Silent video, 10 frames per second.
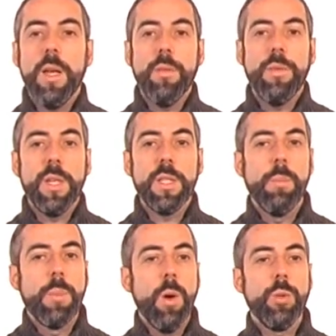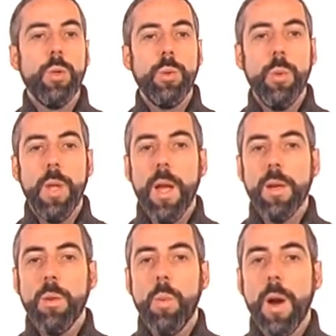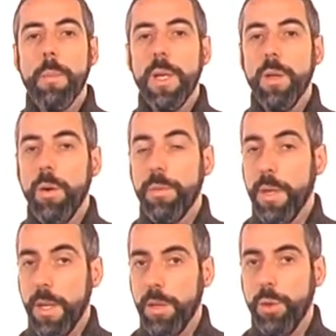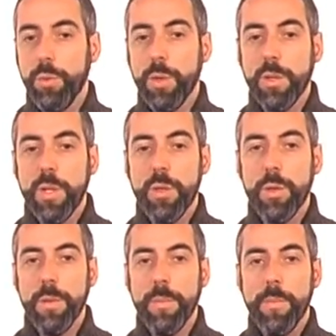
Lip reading: a first approach to the land requirement of energy transition.